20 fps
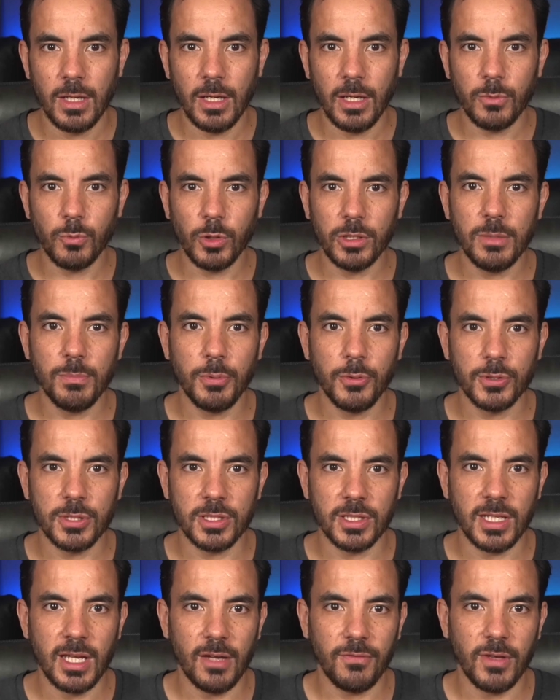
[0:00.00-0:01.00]
And one
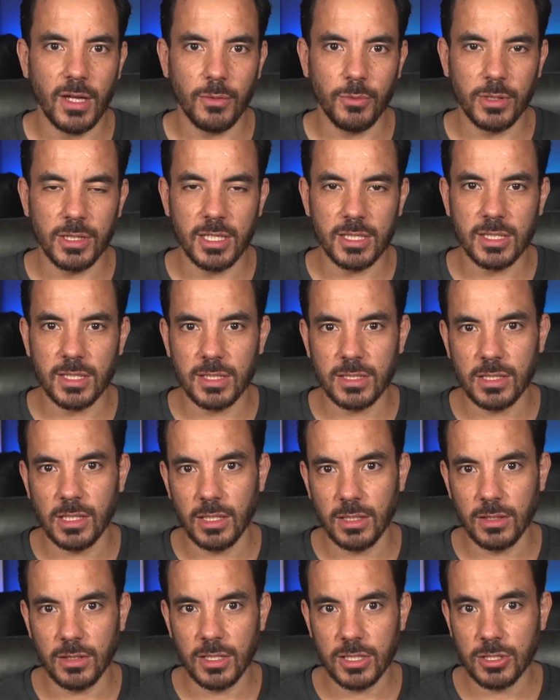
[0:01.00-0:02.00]
important caveat with this is
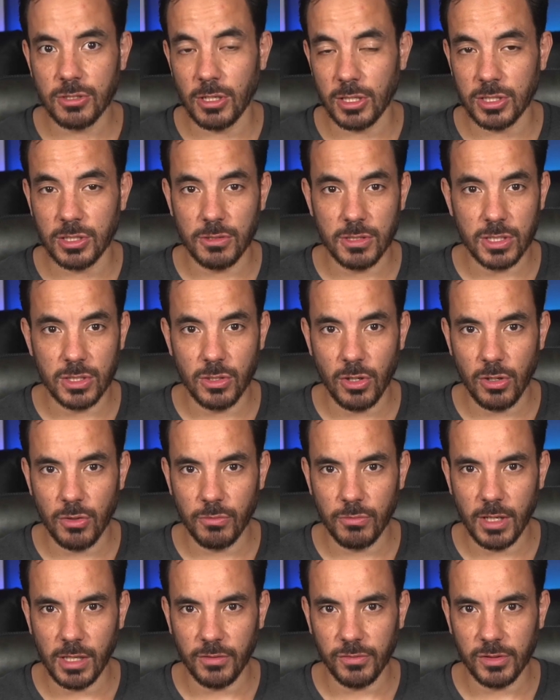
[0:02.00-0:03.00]
that this structure is
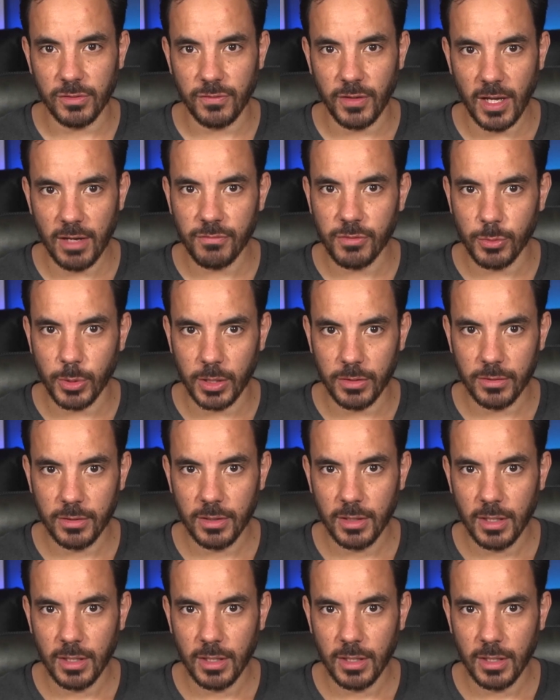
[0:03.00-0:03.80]
not relevant for everyone.